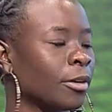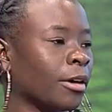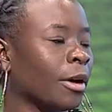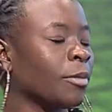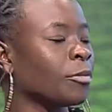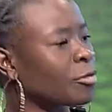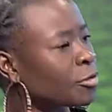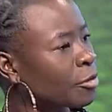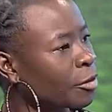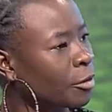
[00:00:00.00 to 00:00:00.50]

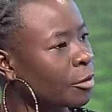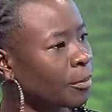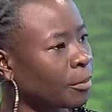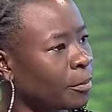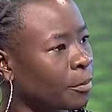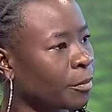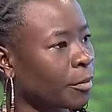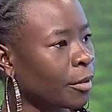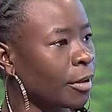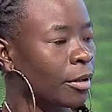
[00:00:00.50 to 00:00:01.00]
come from
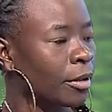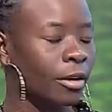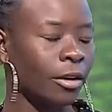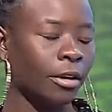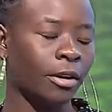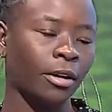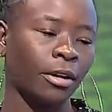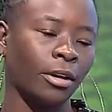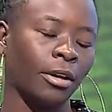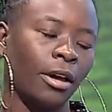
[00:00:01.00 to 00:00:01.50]

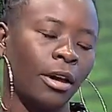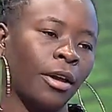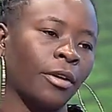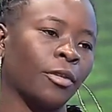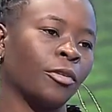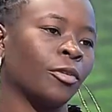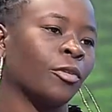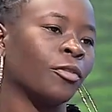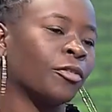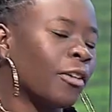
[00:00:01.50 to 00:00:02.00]

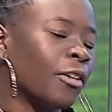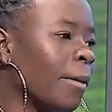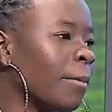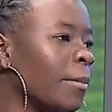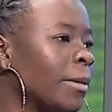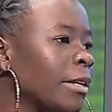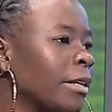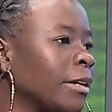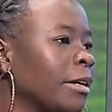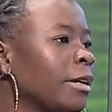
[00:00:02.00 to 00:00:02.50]
and your
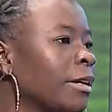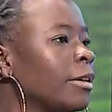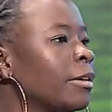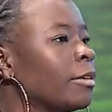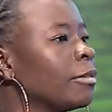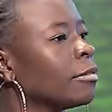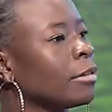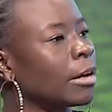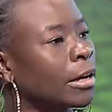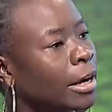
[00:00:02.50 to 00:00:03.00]
family,
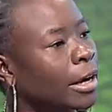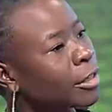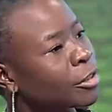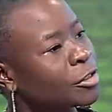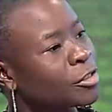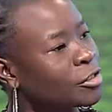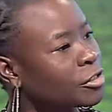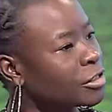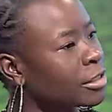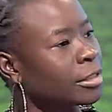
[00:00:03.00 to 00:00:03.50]
the
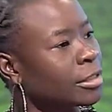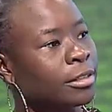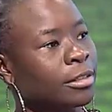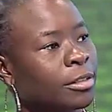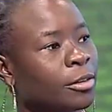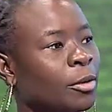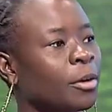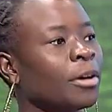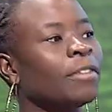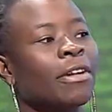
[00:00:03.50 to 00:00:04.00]
country,
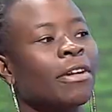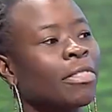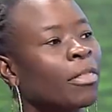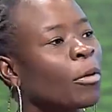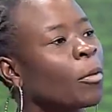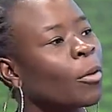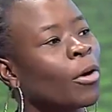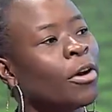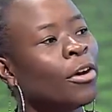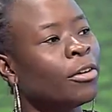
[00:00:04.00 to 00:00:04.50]
or even the
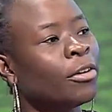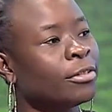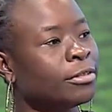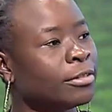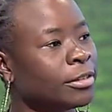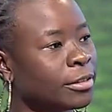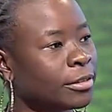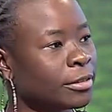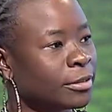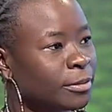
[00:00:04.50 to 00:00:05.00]
world.
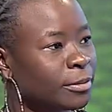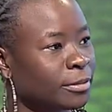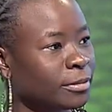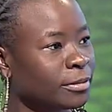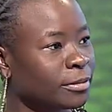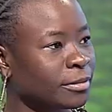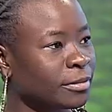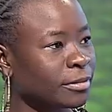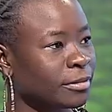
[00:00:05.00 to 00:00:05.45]
Yeah.